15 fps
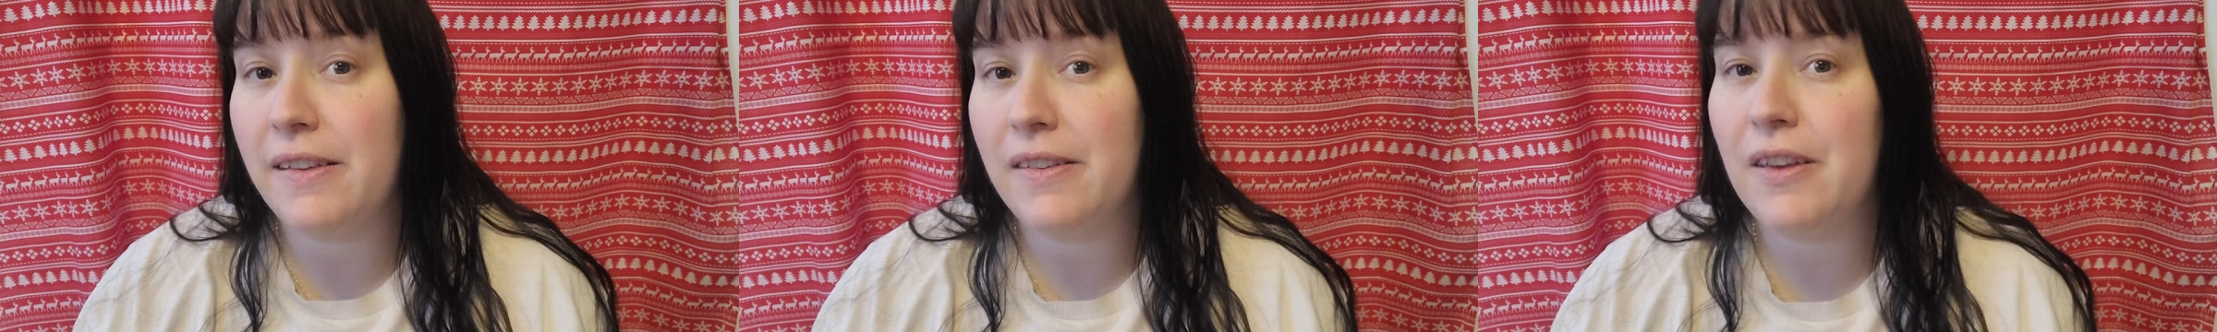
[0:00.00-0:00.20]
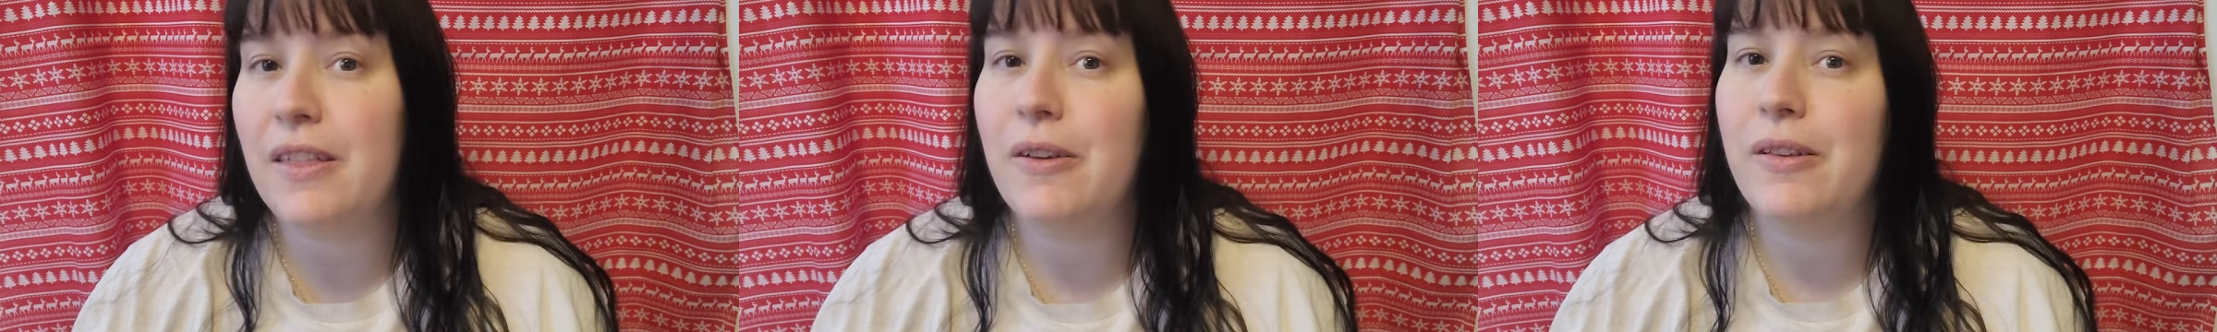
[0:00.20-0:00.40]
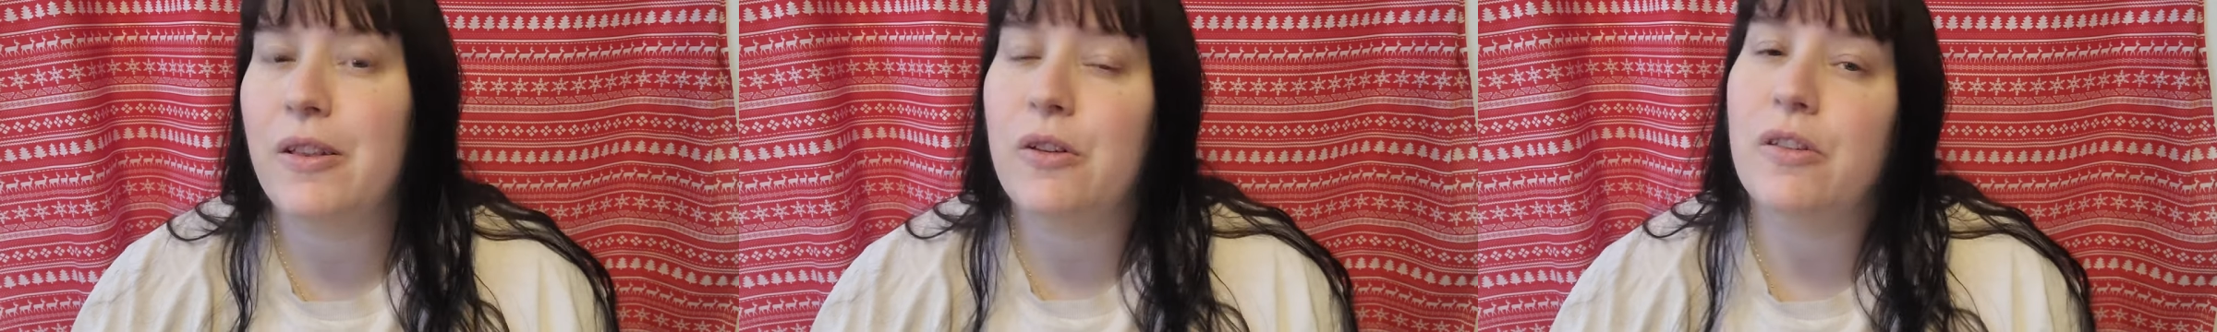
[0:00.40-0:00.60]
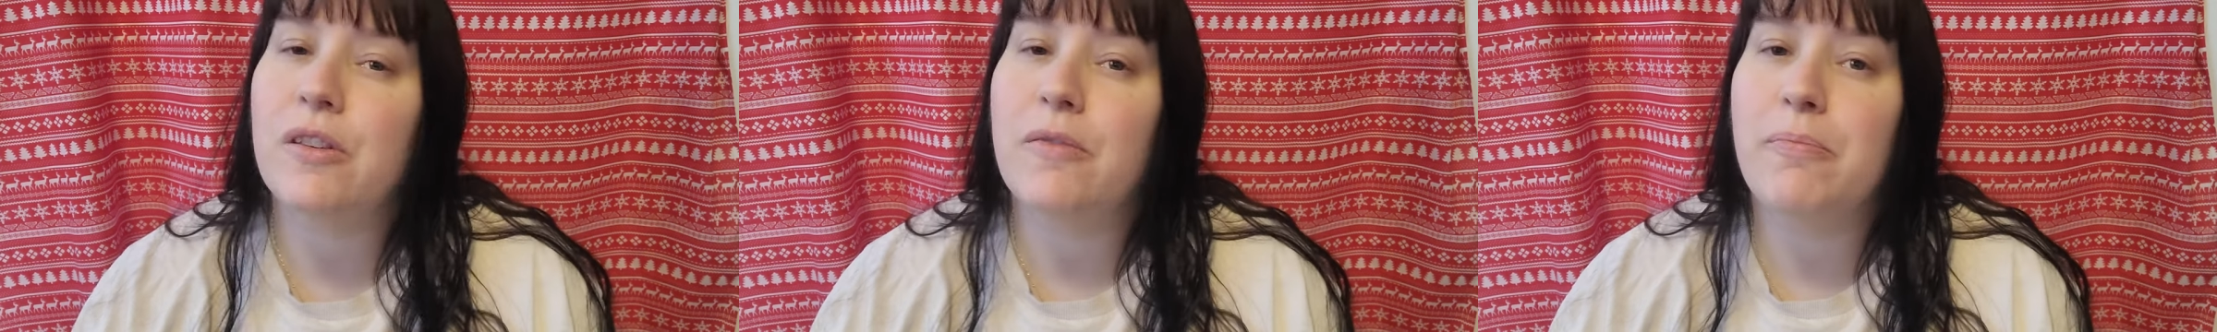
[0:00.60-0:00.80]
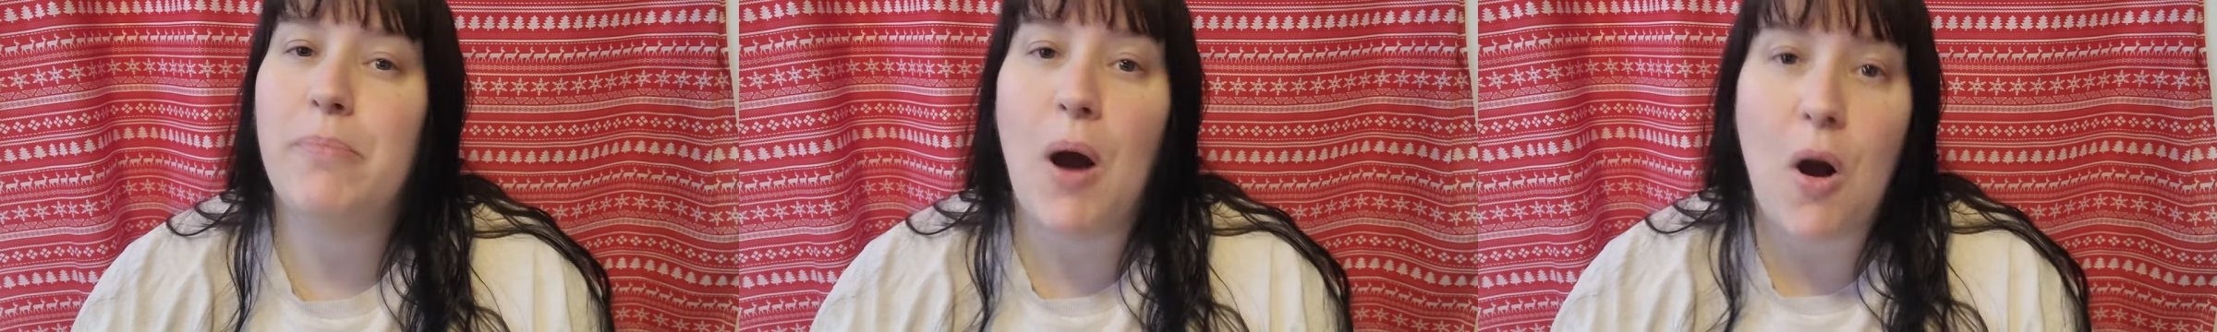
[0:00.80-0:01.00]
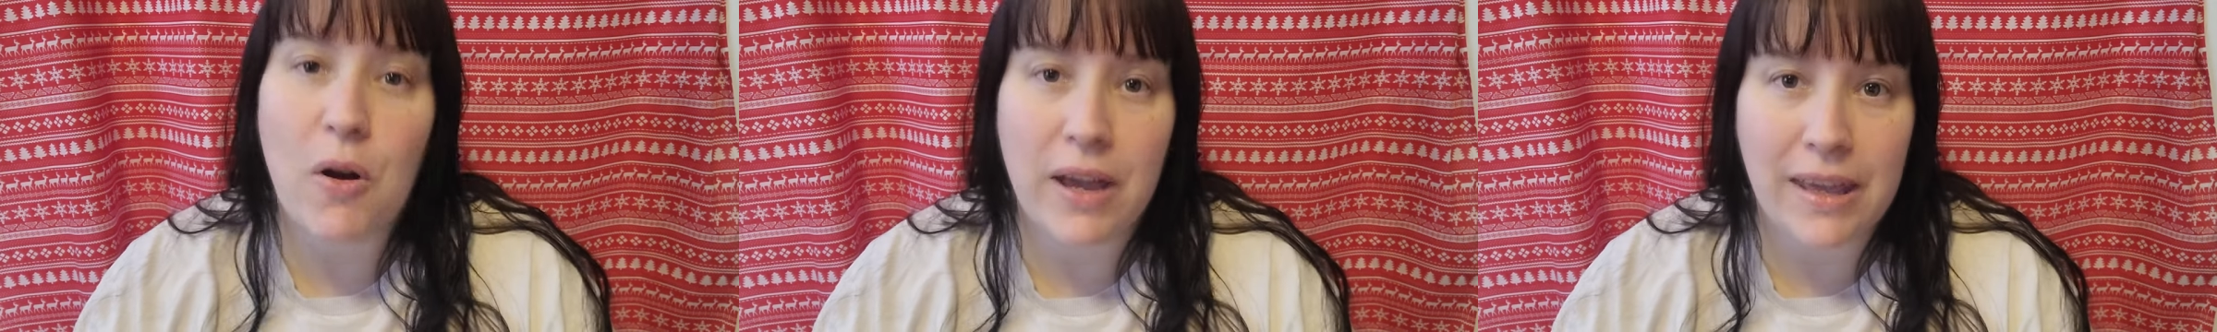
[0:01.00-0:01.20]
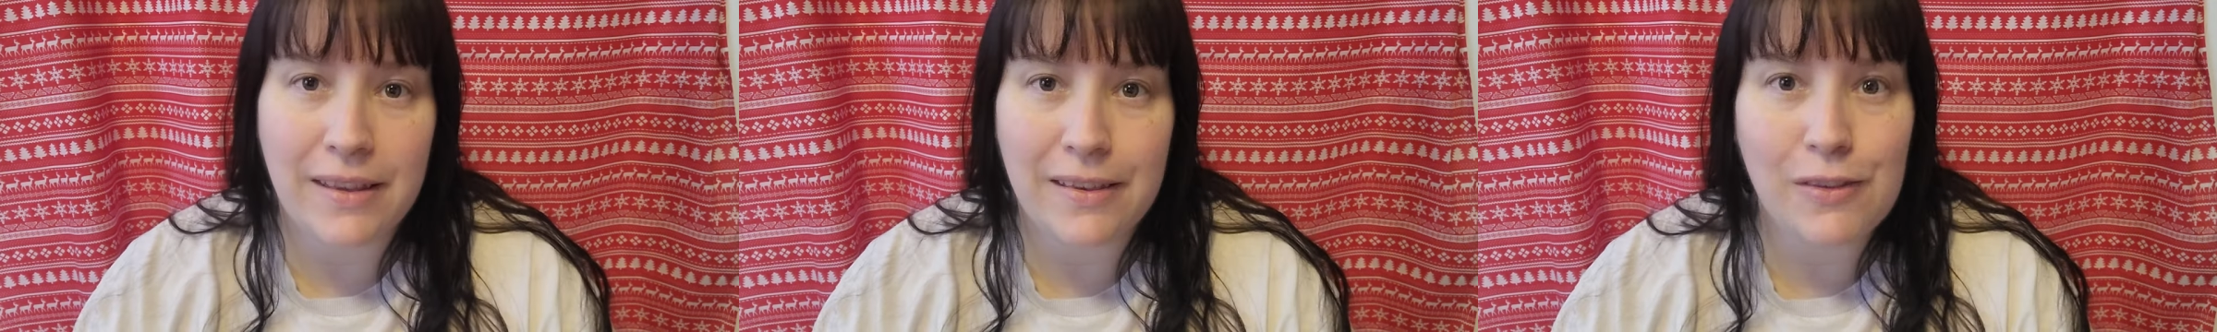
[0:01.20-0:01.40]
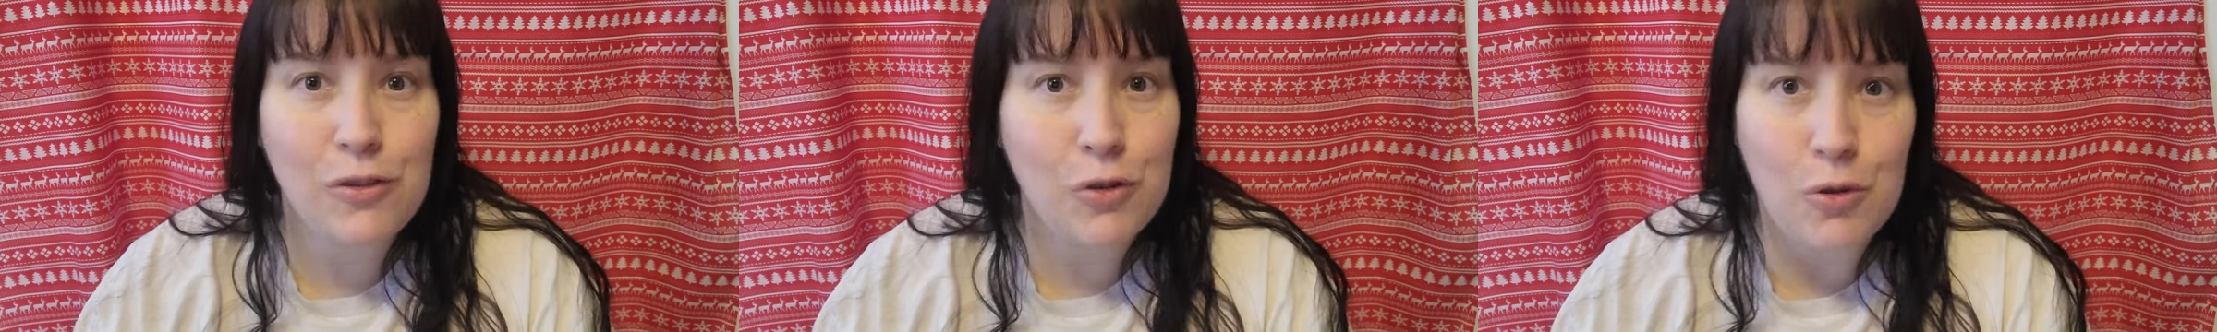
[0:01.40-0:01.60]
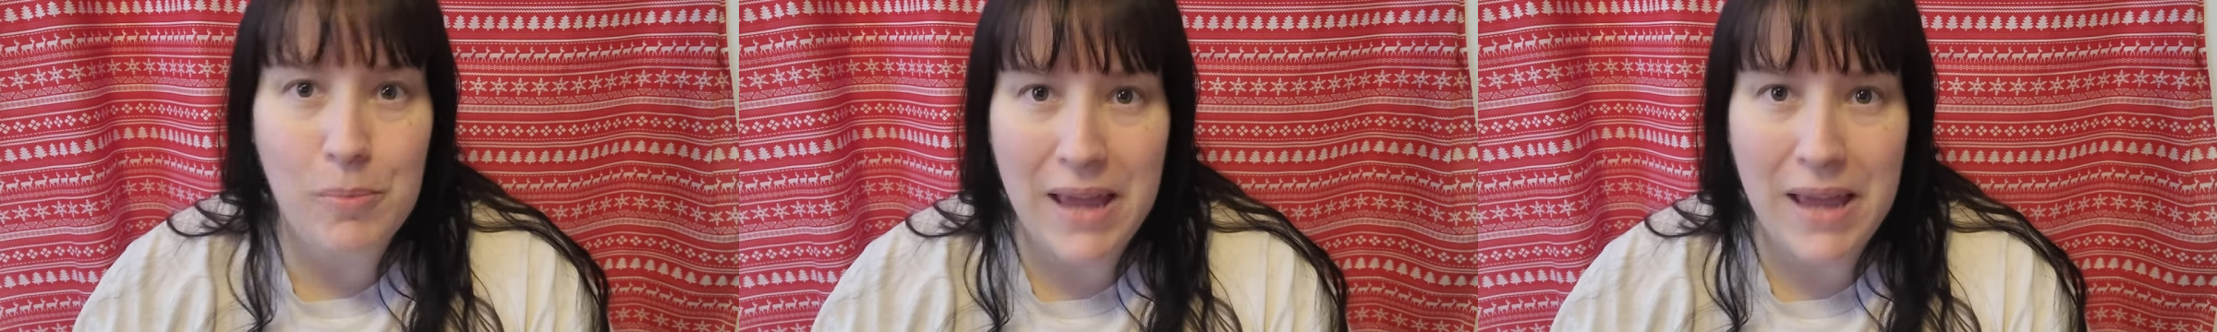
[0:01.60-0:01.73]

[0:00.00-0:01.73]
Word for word: So there's lots of bargains to